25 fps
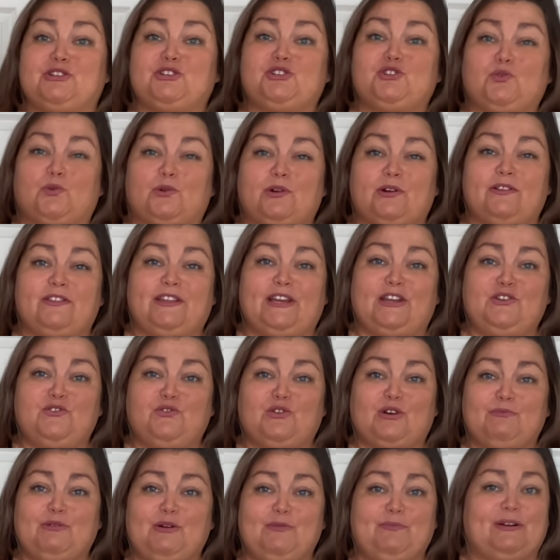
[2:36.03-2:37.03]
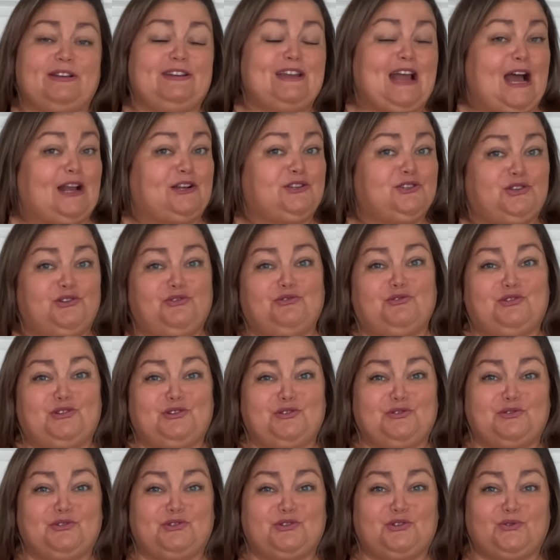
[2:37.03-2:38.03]
shorter than normal, but not too,
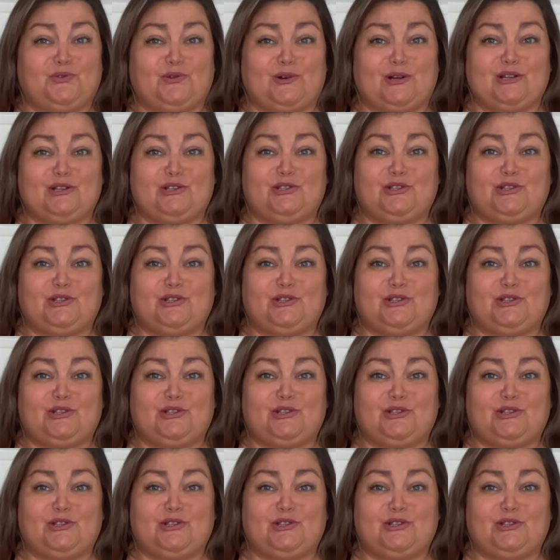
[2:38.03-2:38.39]
too short.